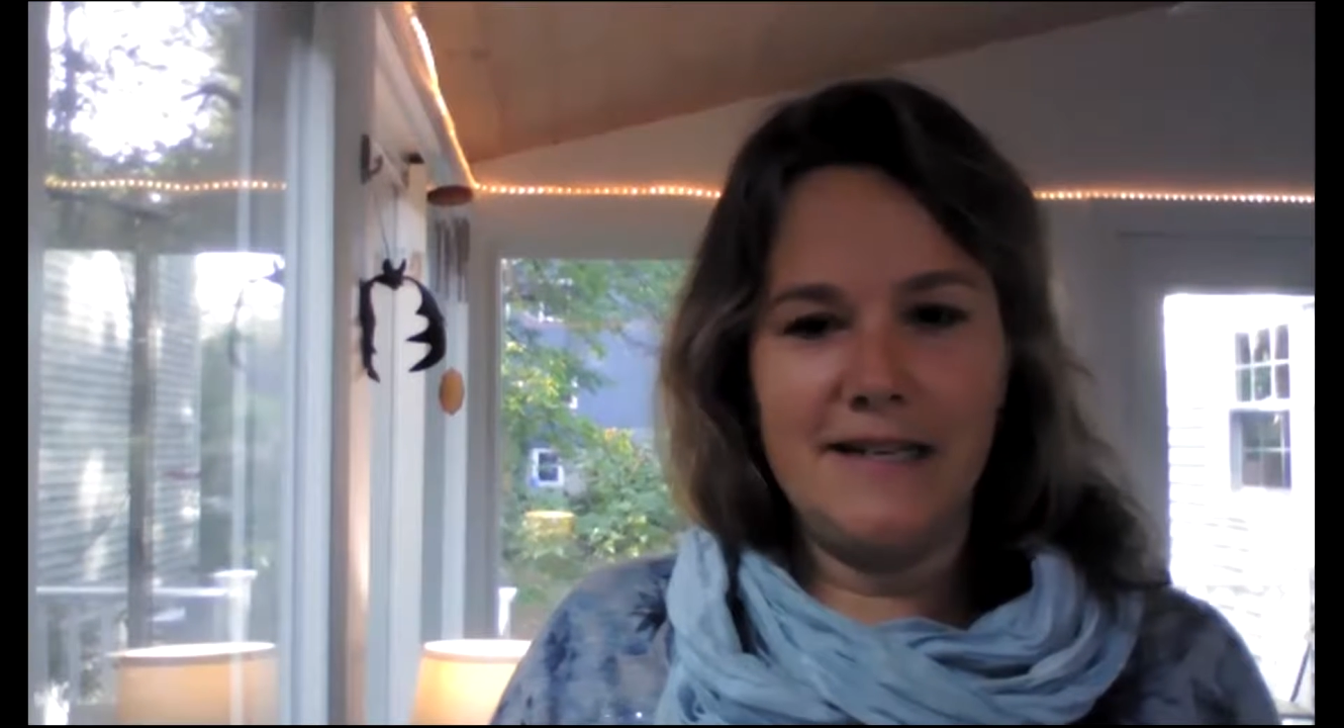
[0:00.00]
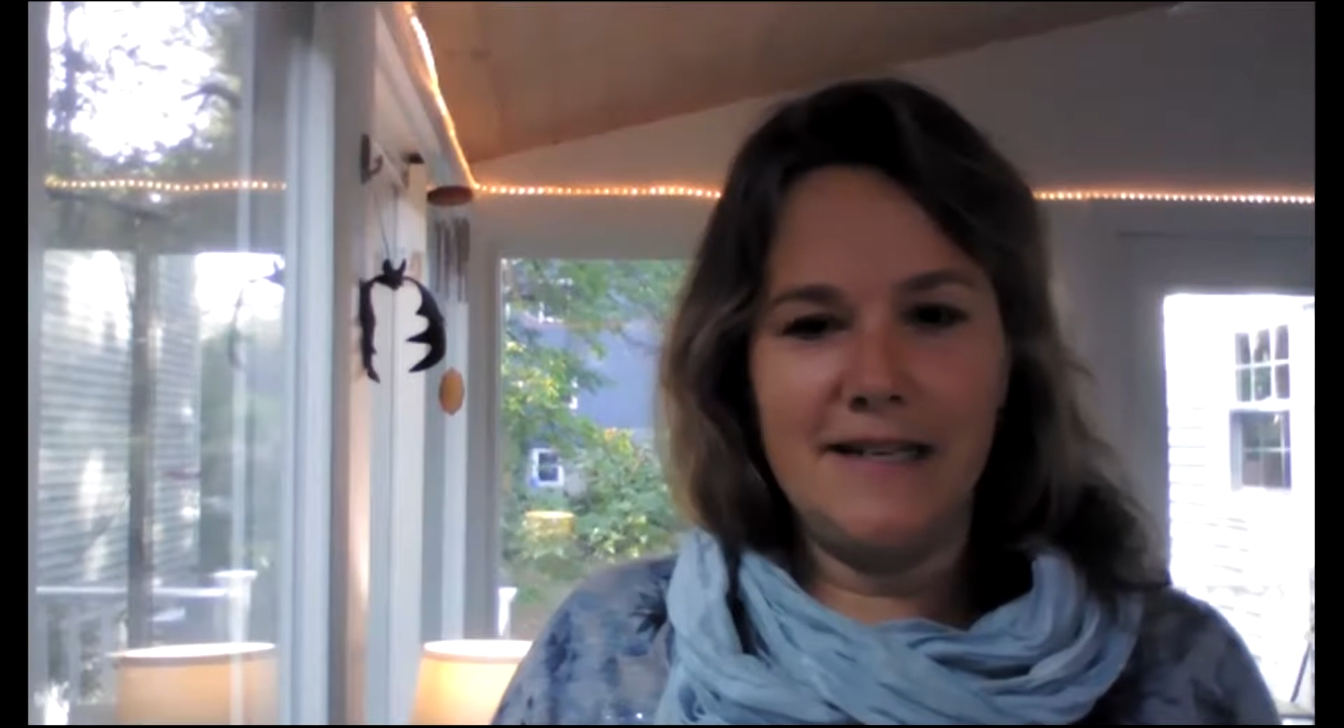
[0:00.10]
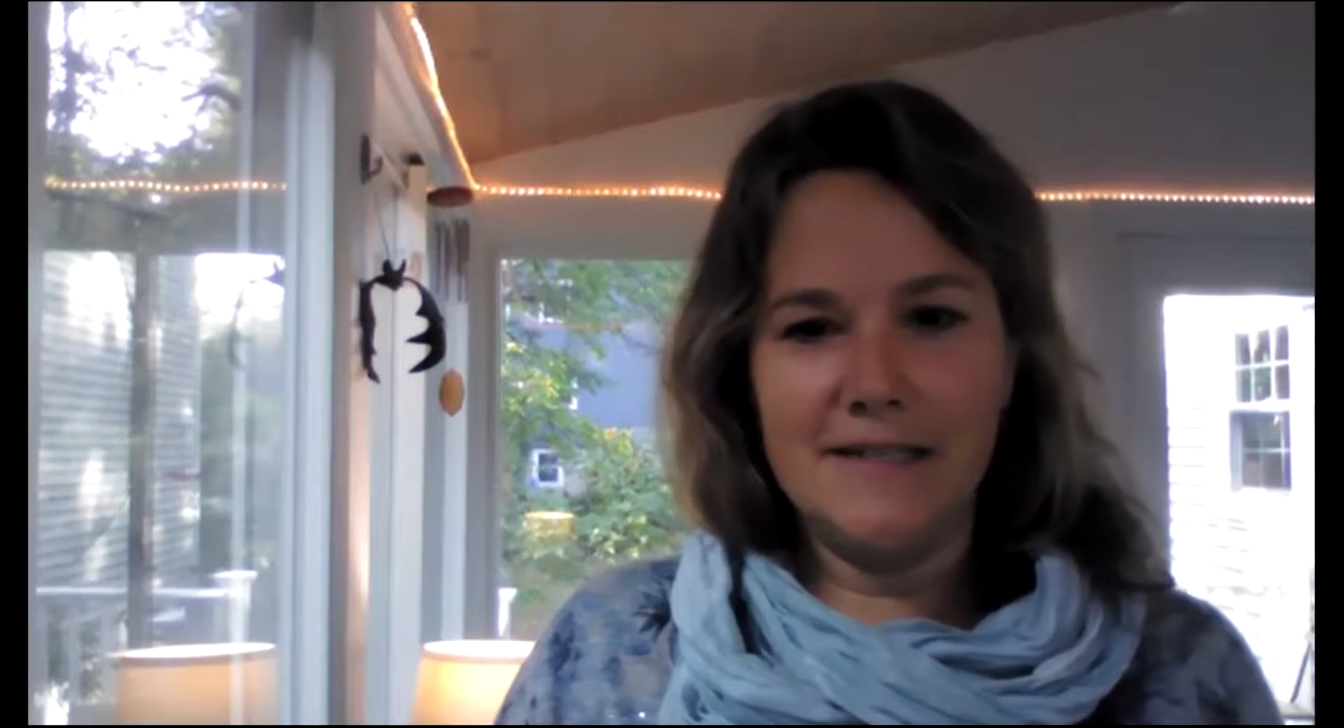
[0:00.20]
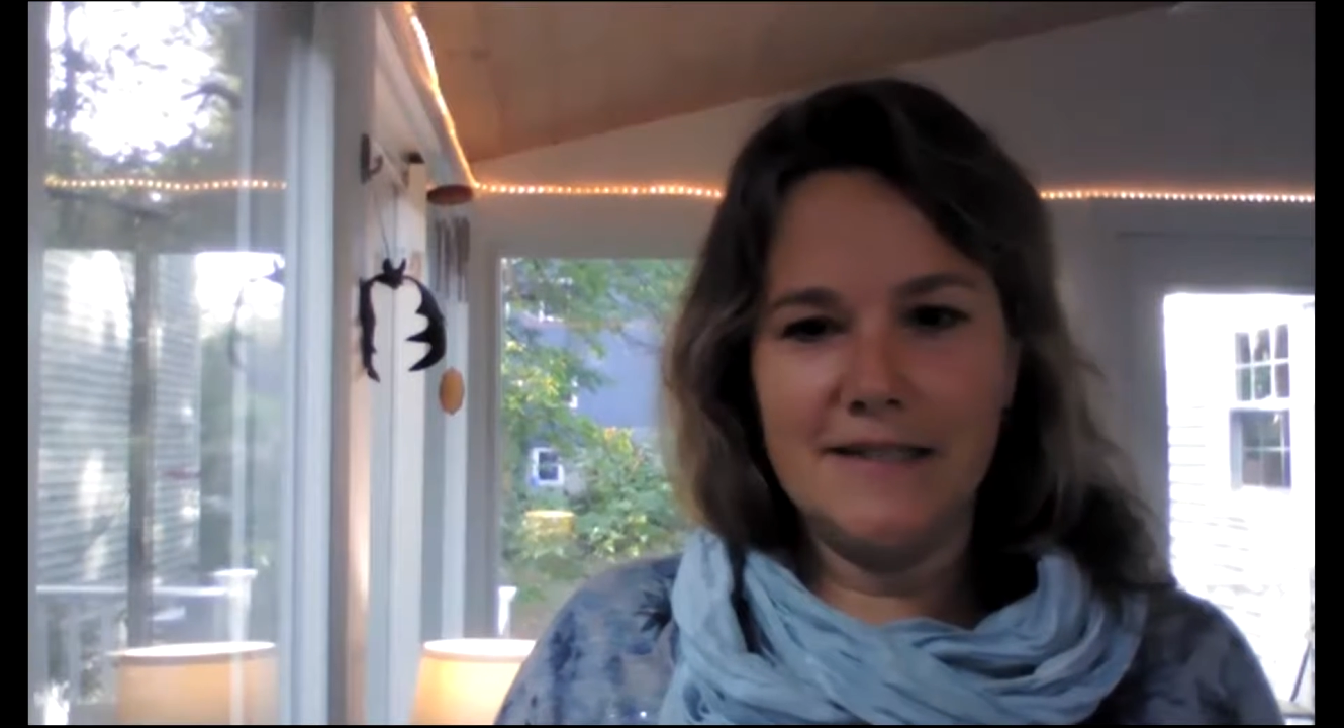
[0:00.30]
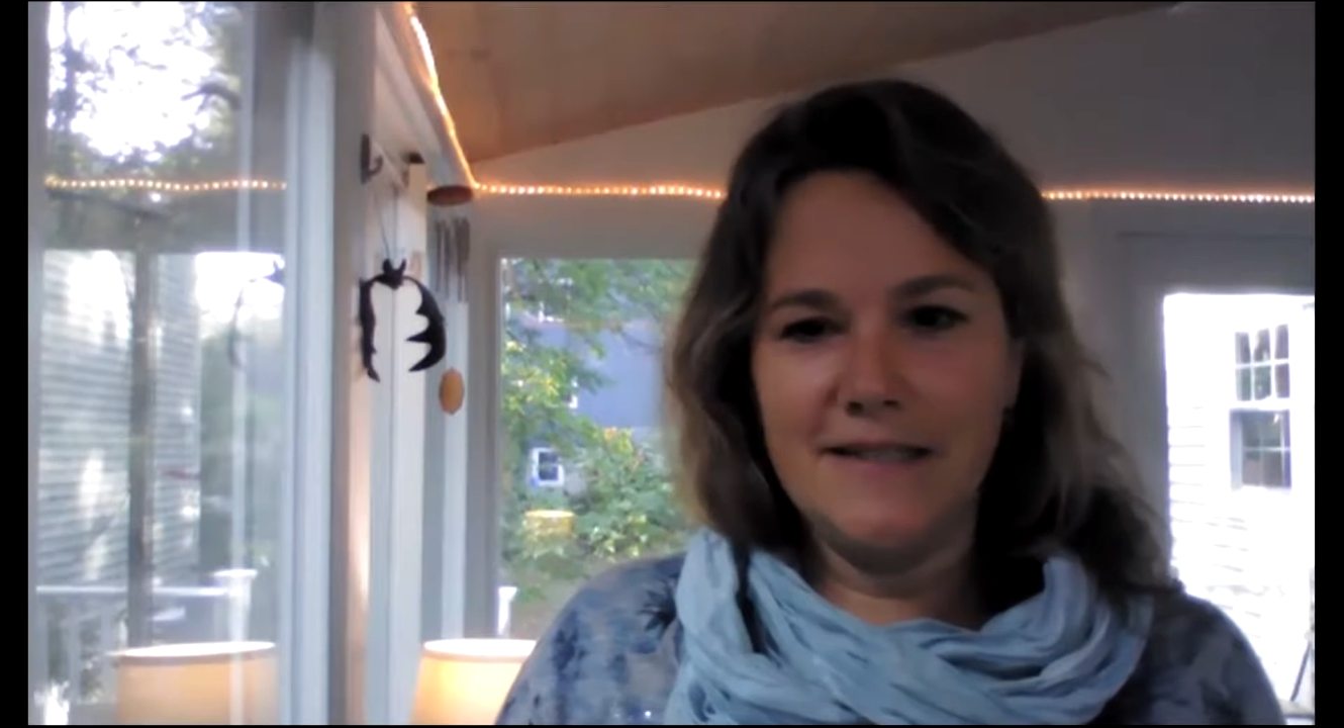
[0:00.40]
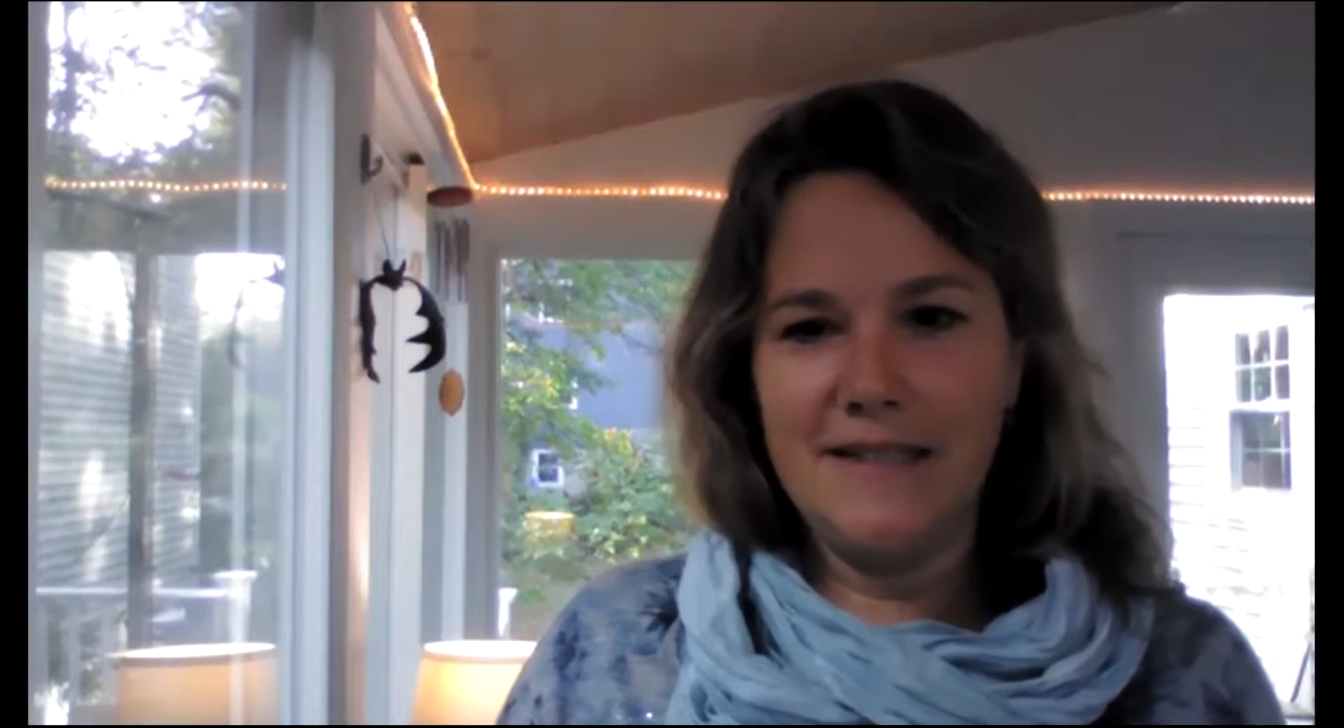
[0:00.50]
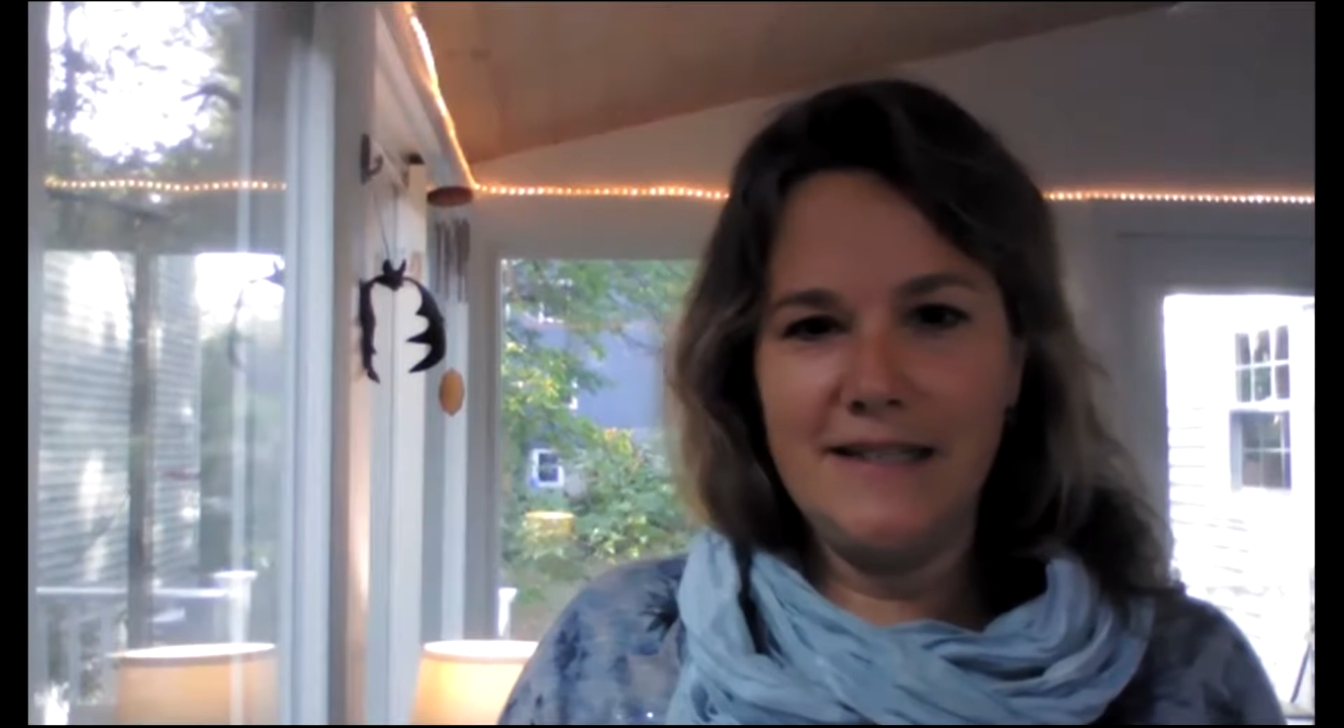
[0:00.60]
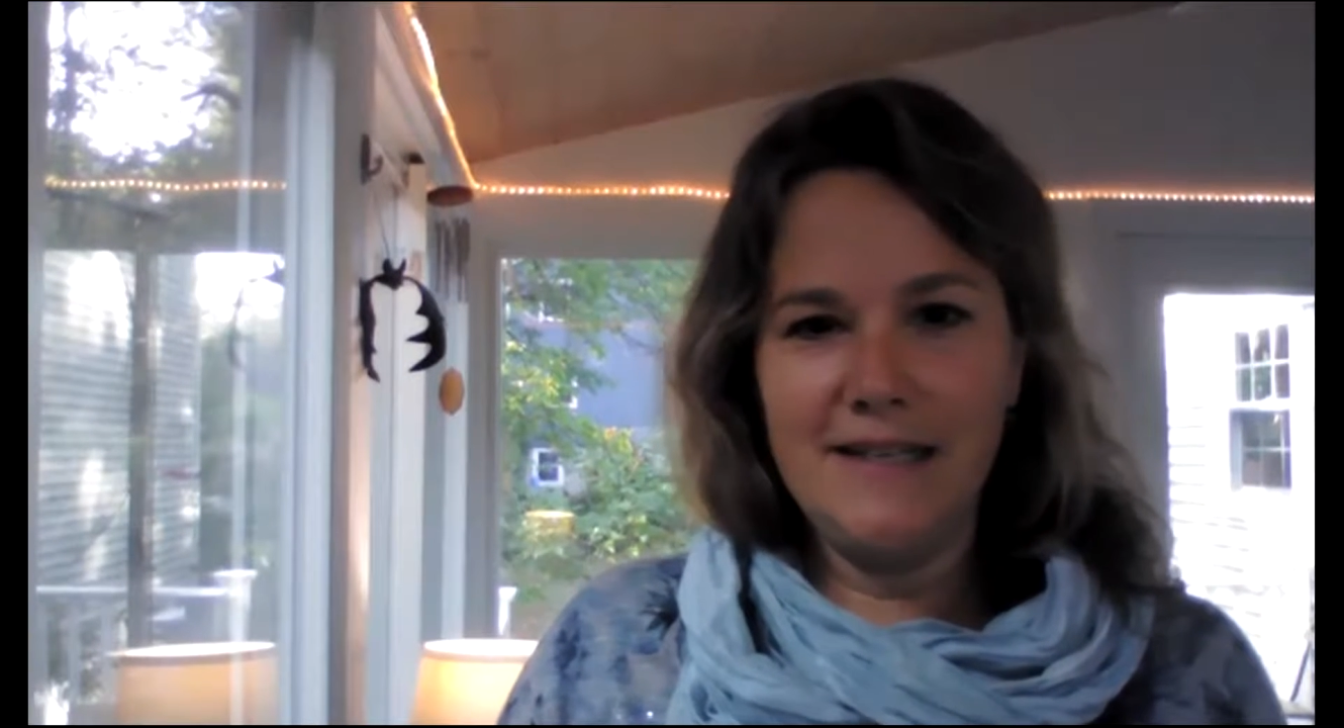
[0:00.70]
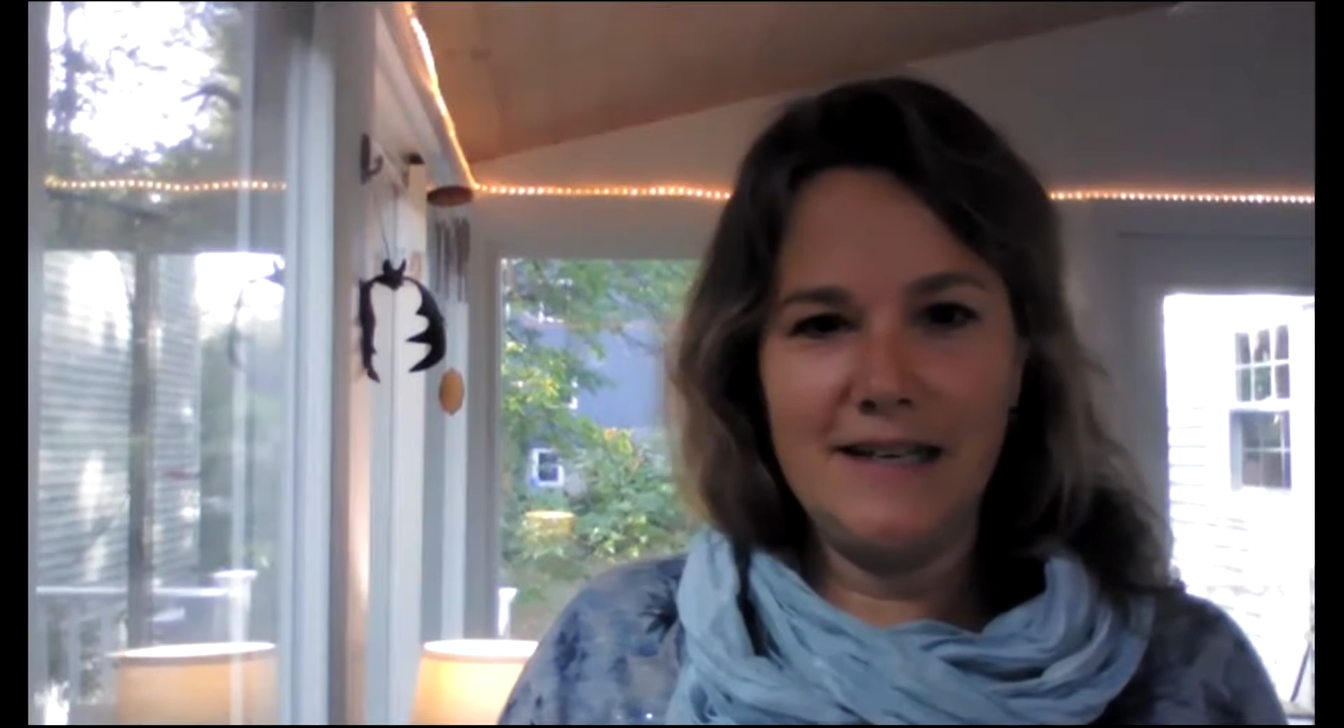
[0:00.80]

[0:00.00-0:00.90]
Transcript: healthy,